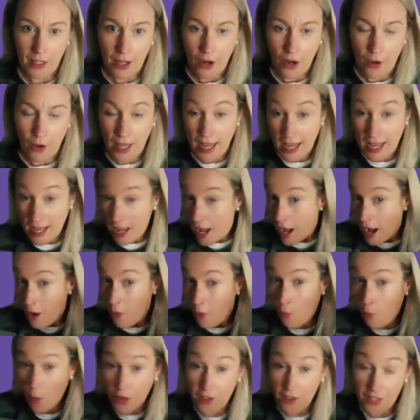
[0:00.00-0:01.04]
Okay.
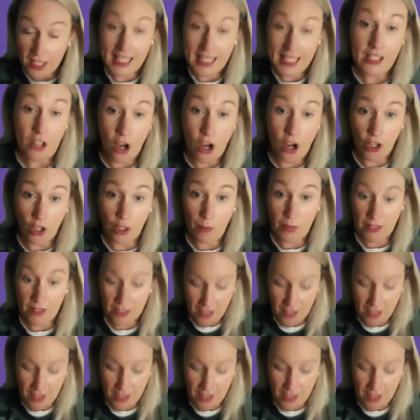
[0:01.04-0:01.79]
One of the key documents